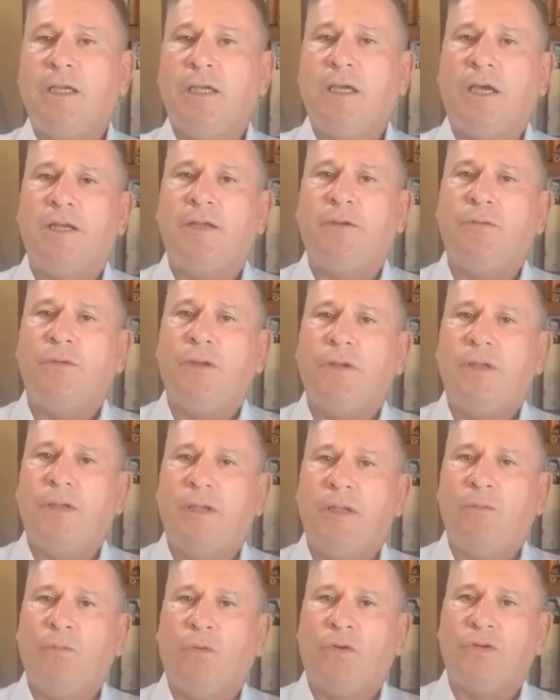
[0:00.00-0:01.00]
And it,
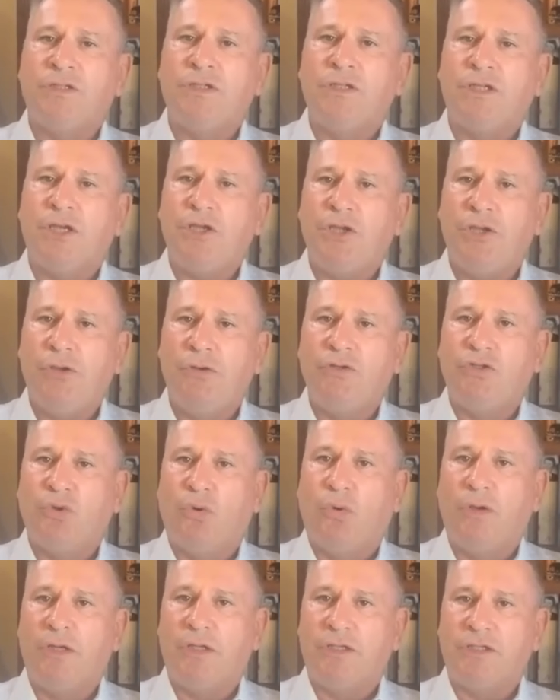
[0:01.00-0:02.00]
it wasn't a huge
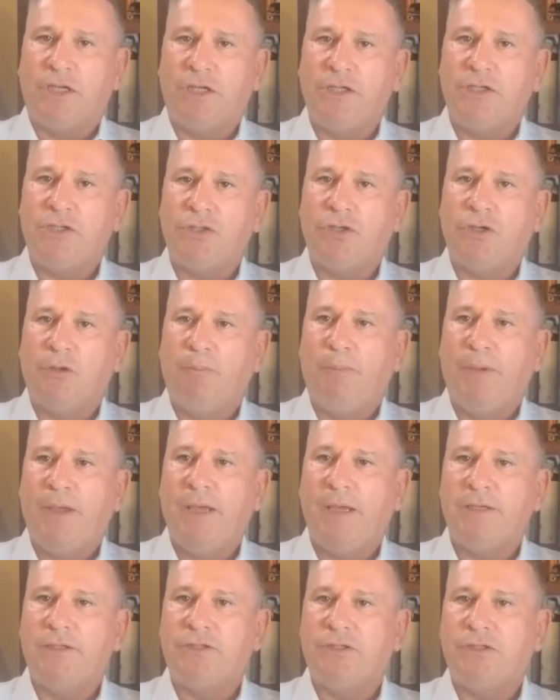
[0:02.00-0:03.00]
organization
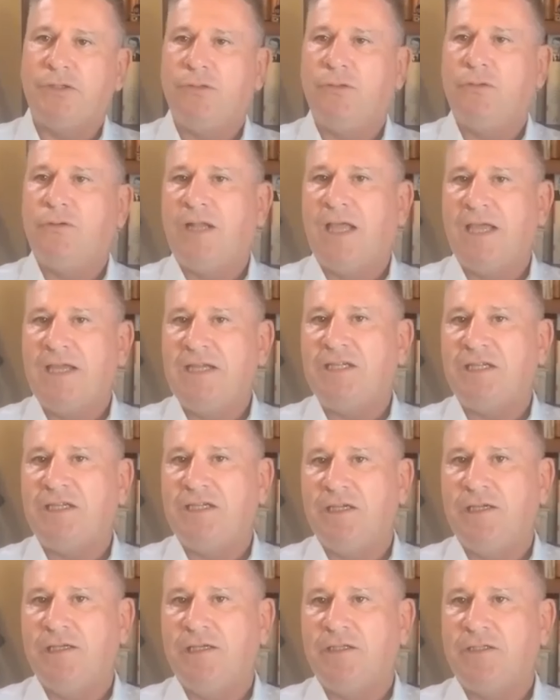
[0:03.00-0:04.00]
compared to later
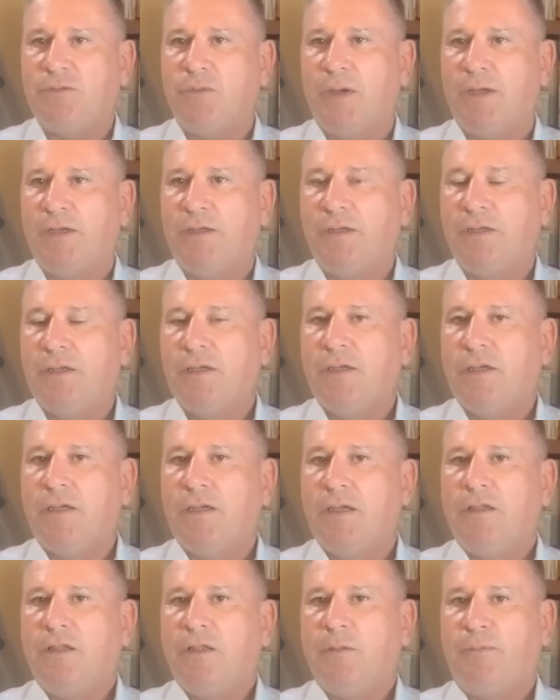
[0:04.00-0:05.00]
years when
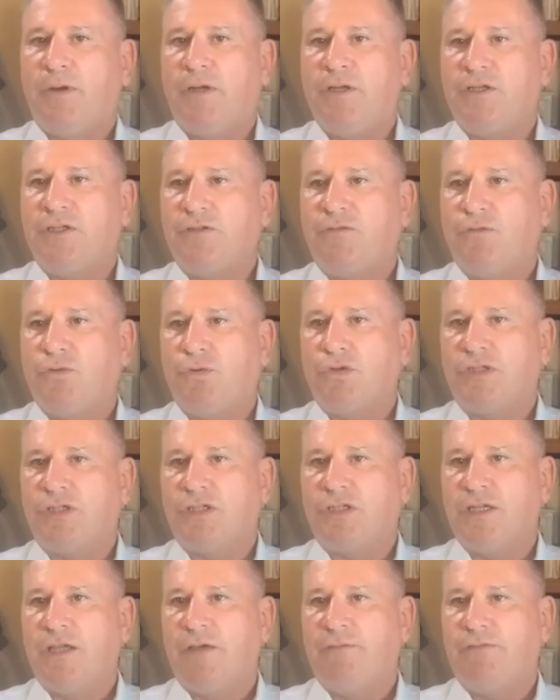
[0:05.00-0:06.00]
the British
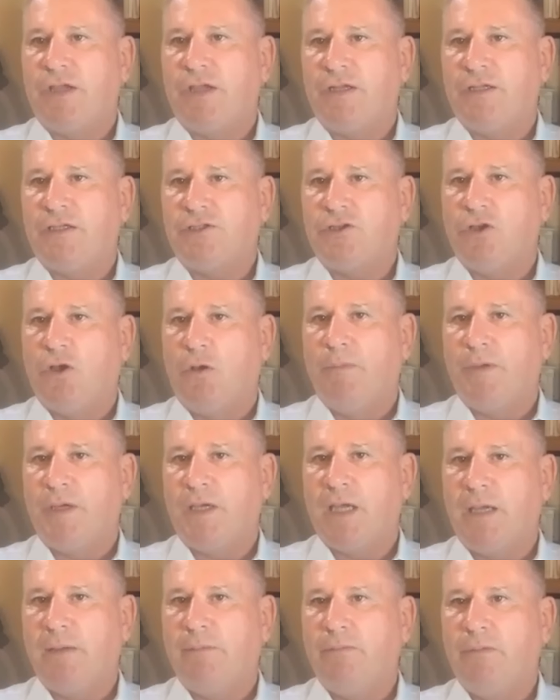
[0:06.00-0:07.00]
forces in Afghanistan
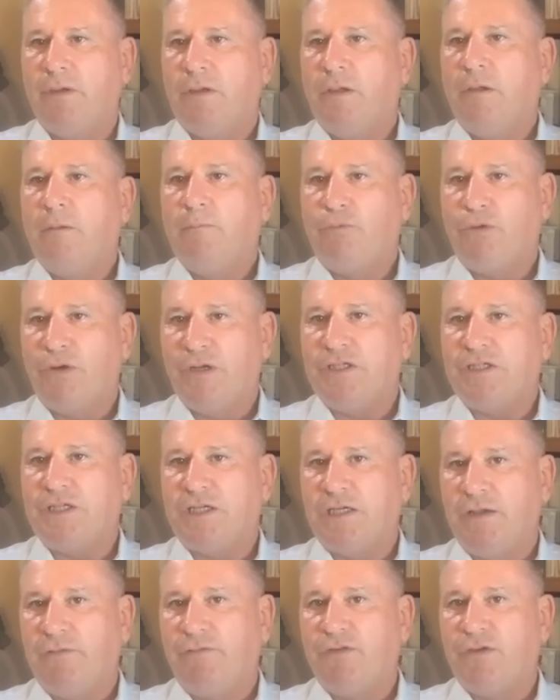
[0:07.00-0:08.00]
became pretty
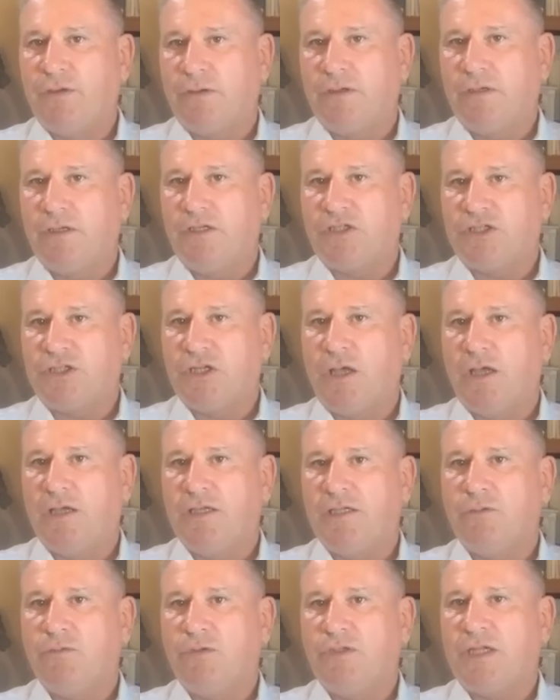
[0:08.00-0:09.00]
significant in
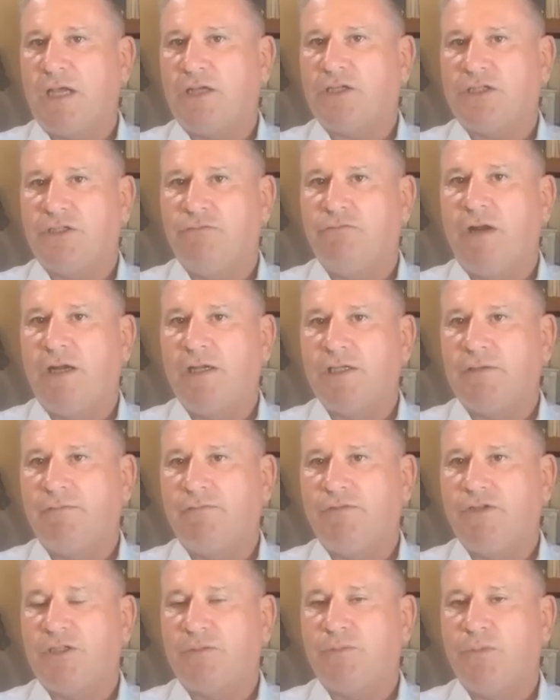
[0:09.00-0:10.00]
size. It was actually
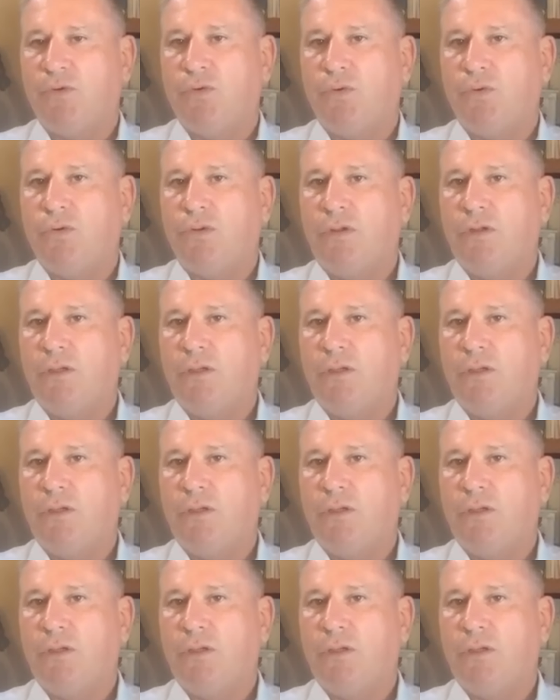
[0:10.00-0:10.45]
relatively small.